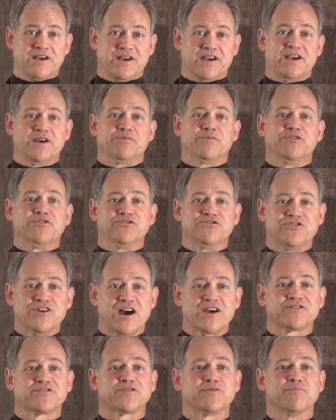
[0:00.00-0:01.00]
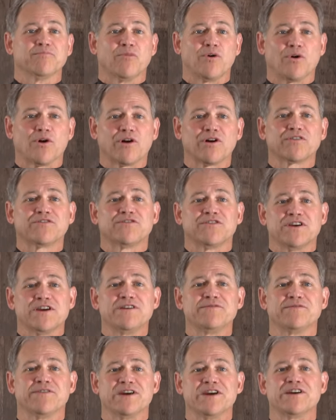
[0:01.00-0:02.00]
It was just more
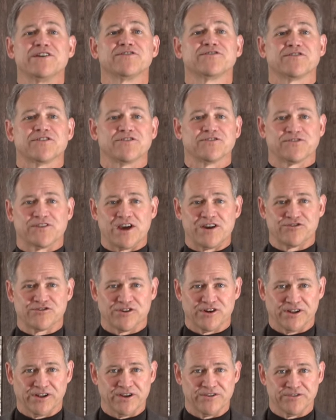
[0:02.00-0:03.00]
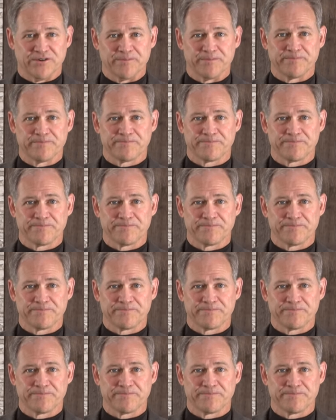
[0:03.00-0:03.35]
TV sensationalism.